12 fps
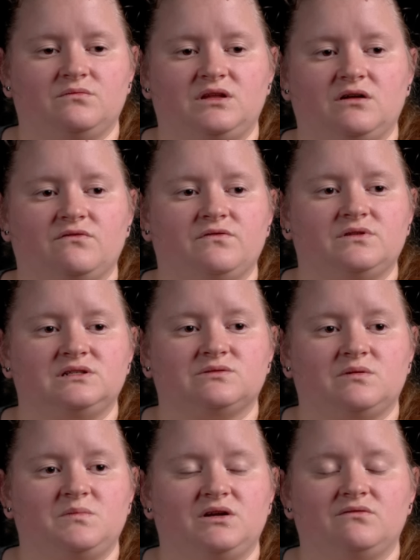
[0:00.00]
there for these
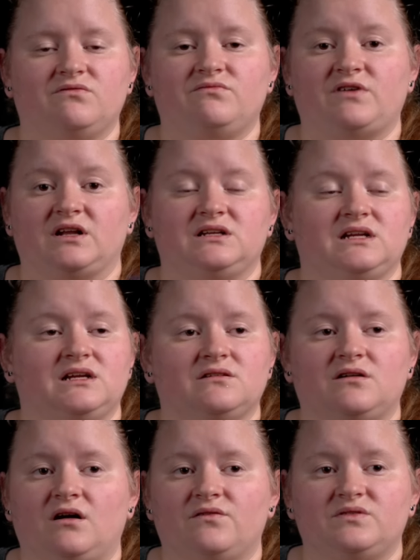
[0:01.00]
women, funding,
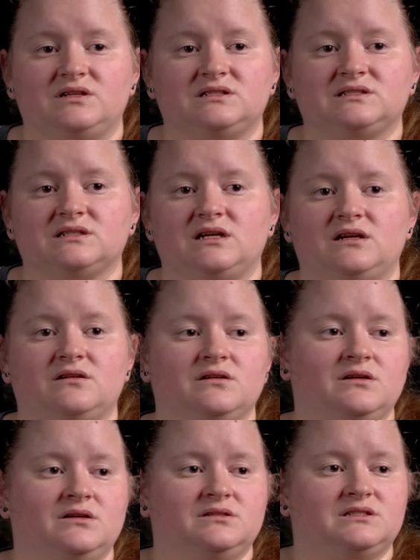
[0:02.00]
obviously,
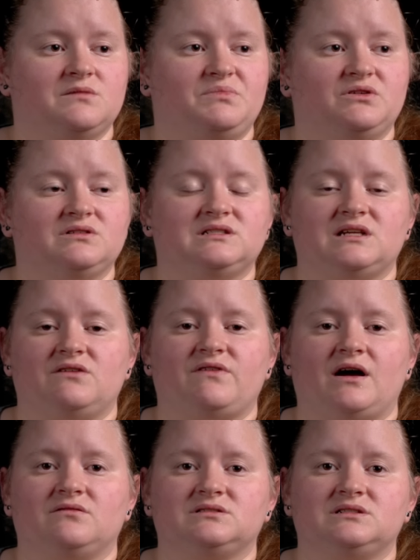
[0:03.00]
to build safe
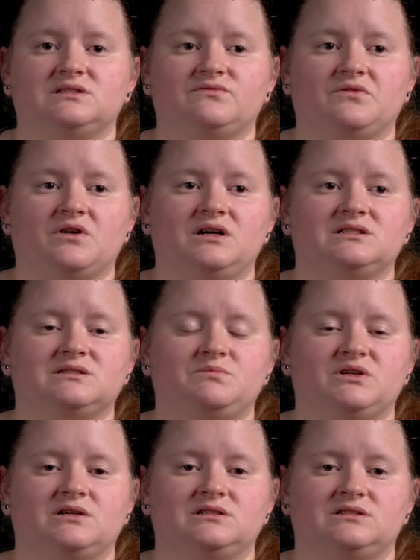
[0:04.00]
houses for us,
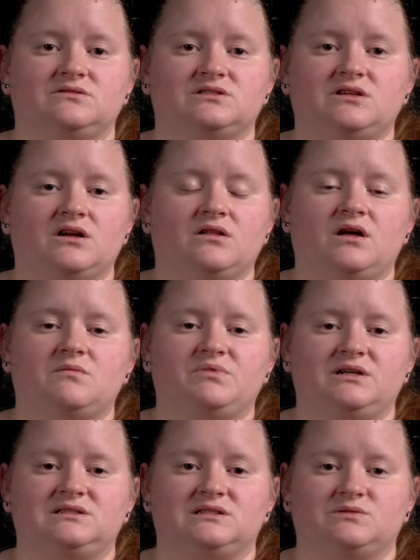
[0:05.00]
because there's not a lot of
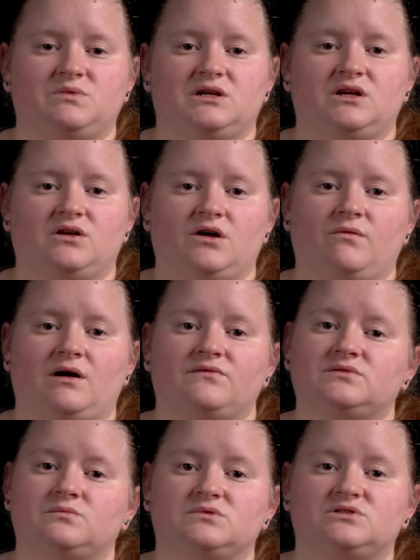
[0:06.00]
places we can go
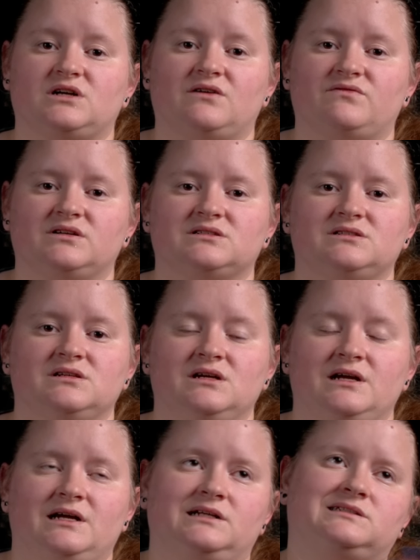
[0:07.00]
after we're trafficked.
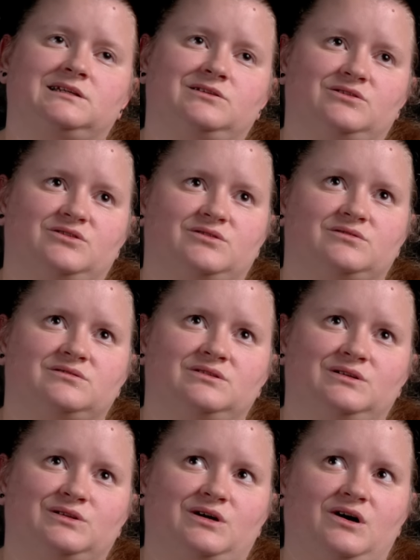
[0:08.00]
It's either
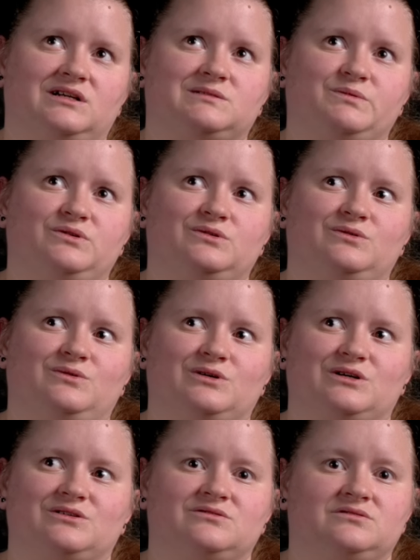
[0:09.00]
the hospital
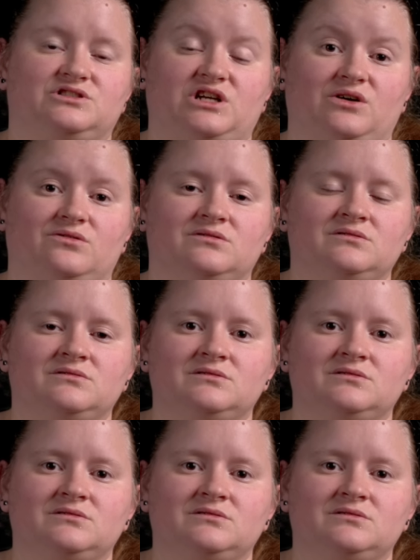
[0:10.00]
or jail